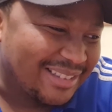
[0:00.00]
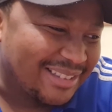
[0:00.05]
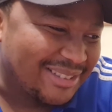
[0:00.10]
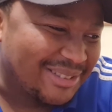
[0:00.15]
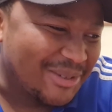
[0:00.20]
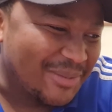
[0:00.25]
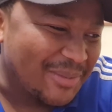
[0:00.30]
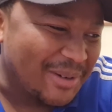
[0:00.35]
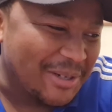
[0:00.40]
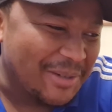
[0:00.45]

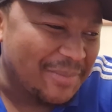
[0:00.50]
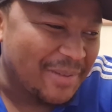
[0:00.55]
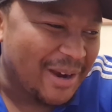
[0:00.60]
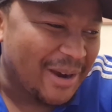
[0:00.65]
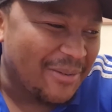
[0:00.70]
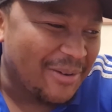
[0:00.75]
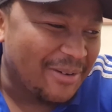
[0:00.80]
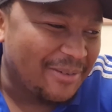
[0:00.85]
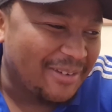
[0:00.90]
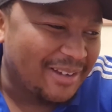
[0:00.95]
Too much
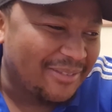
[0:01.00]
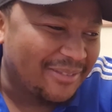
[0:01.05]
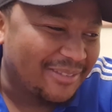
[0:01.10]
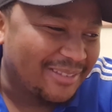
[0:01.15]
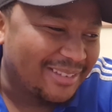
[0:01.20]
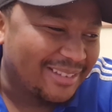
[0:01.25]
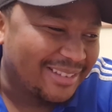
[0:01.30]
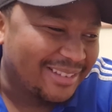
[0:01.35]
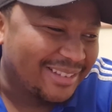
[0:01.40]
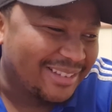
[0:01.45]
power,
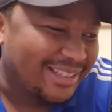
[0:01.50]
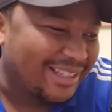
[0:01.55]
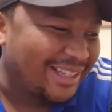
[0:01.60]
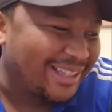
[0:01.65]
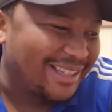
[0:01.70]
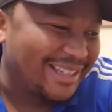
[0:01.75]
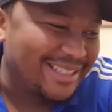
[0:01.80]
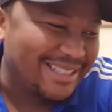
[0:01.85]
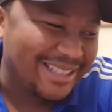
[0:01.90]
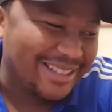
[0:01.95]
fam.
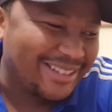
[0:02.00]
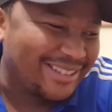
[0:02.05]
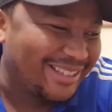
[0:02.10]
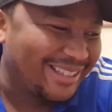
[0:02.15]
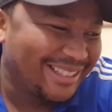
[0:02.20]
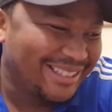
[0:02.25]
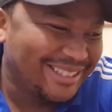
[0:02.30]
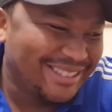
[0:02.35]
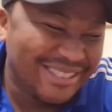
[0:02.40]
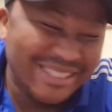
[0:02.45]
Listen,
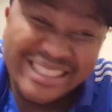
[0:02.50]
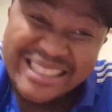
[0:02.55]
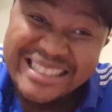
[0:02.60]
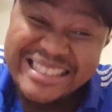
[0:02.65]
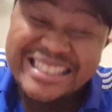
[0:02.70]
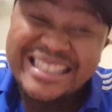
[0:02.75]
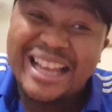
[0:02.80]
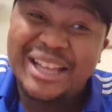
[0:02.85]
you see